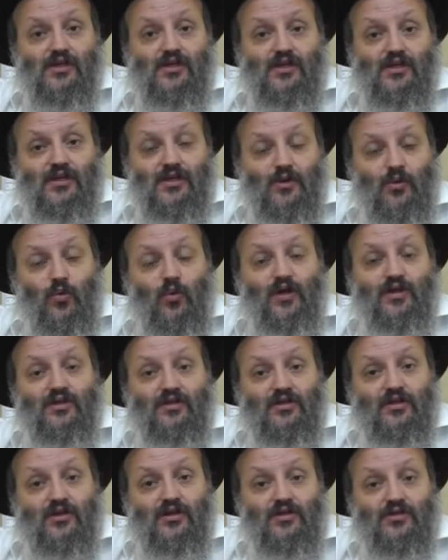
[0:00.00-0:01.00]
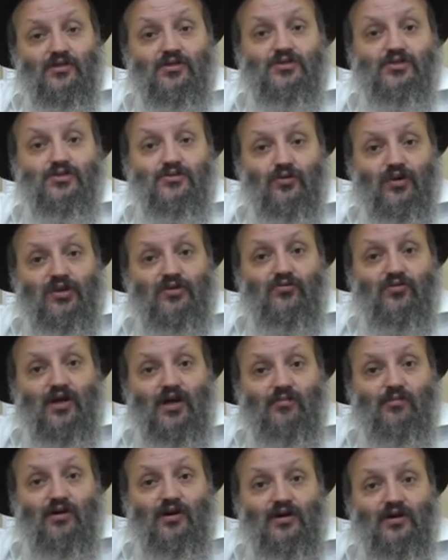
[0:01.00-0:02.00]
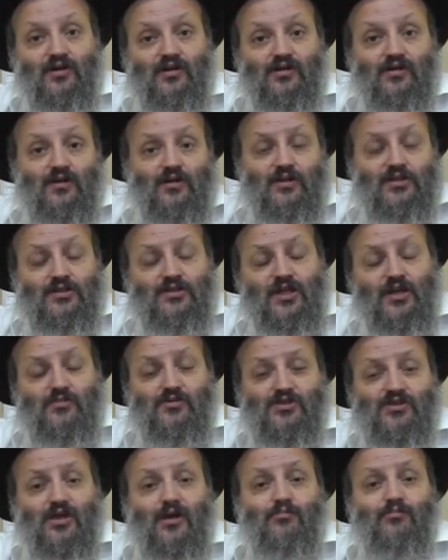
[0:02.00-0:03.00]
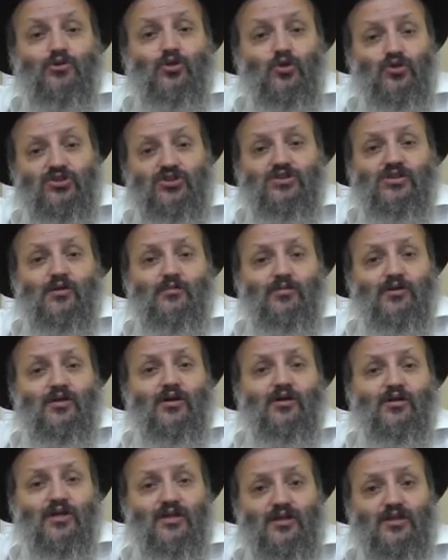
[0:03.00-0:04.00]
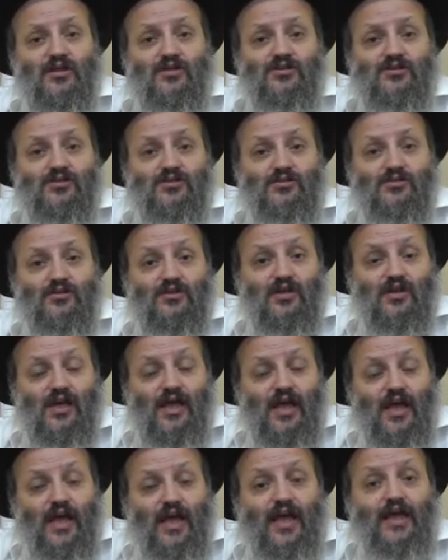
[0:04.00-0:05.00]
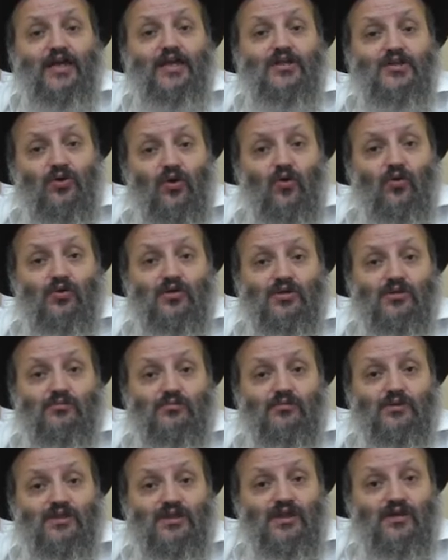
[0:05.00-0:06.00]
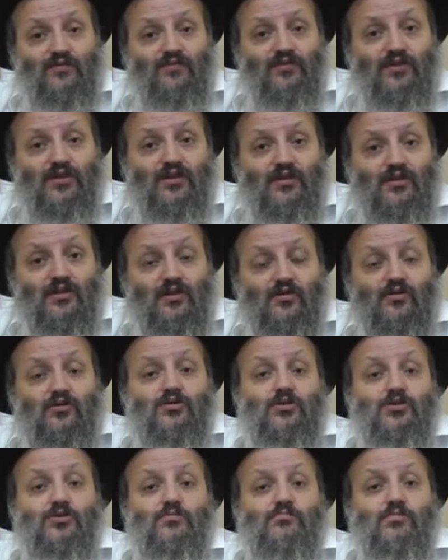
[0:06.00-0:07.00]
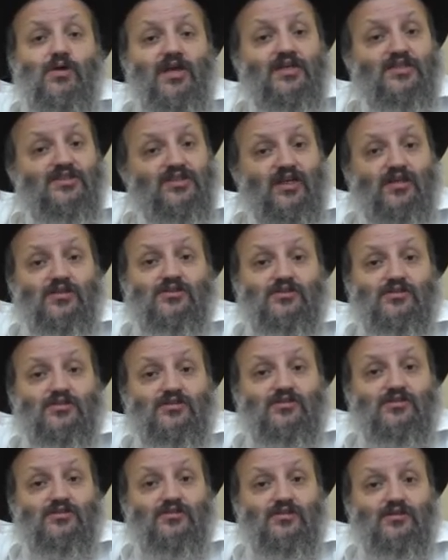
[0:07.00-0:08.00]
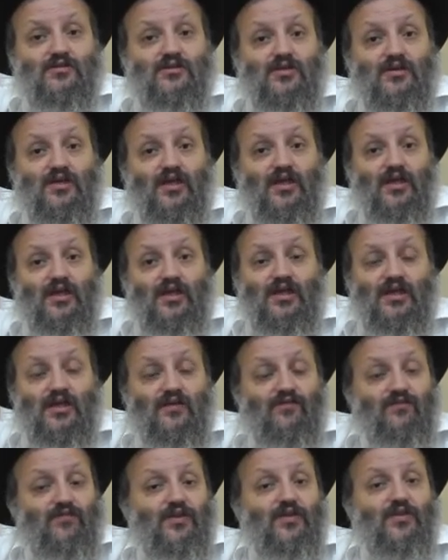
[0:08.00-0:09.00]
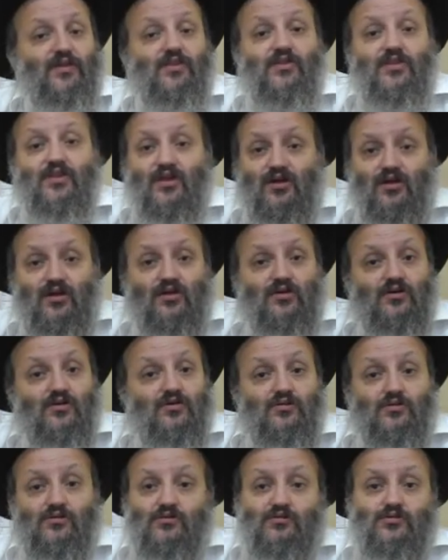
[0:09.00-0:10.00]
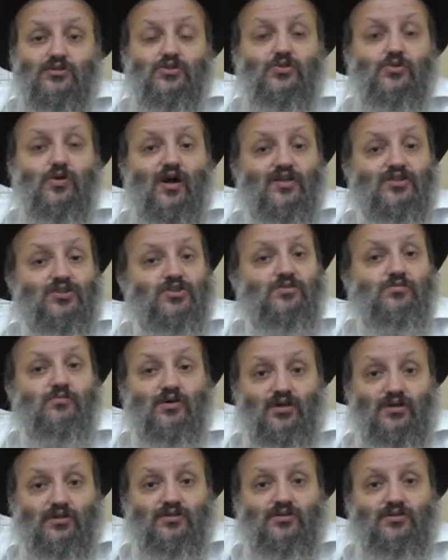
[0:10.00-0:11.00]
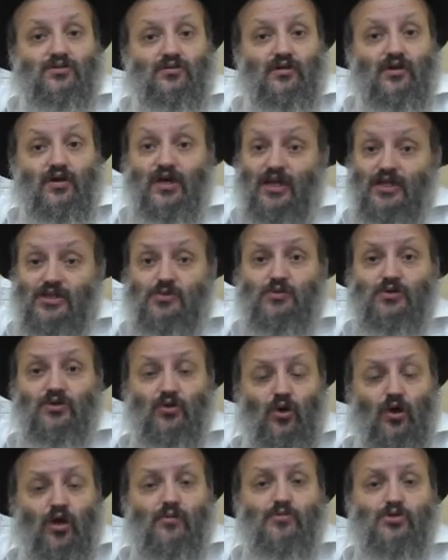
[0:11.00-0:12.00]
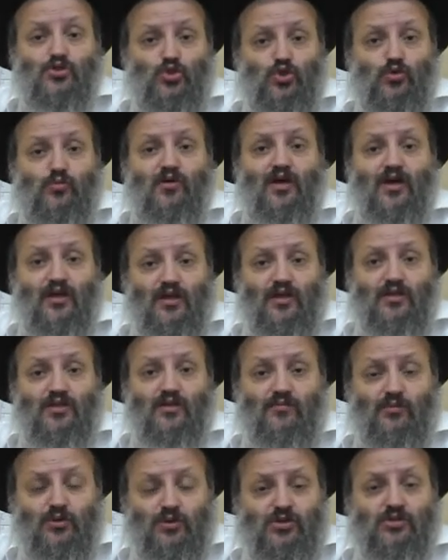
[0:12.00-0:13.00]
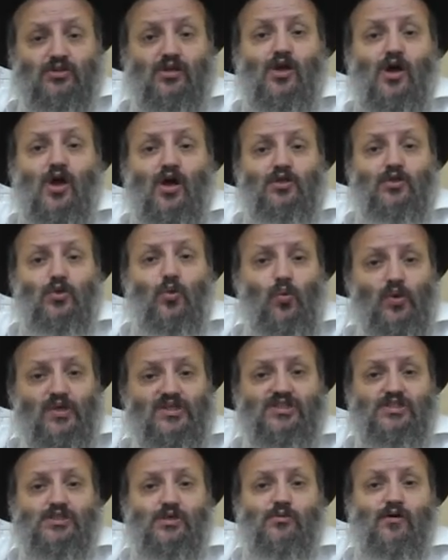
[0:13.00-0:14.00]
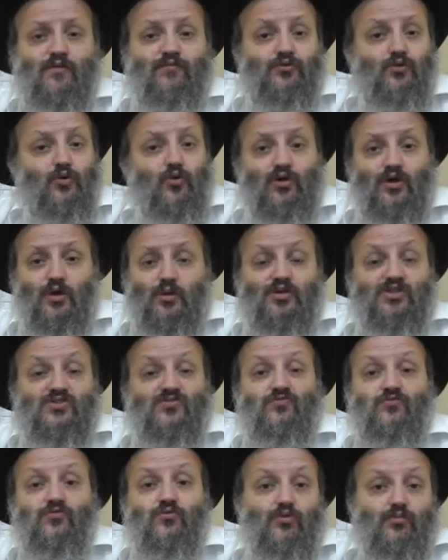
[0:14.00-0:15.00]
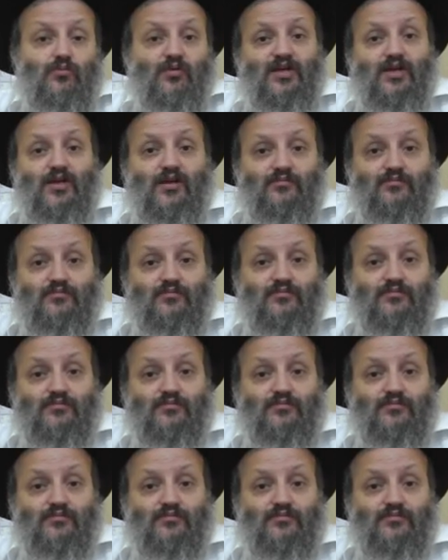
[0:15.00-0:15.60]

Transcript: he went to this great rabbi, his name is Rabbi Doisa ben Arkinas, and he told him, even though you make sense, even though you are smart, and as we know Rabbi Shua ben Hanania was, the wisdom of Torah was full by him,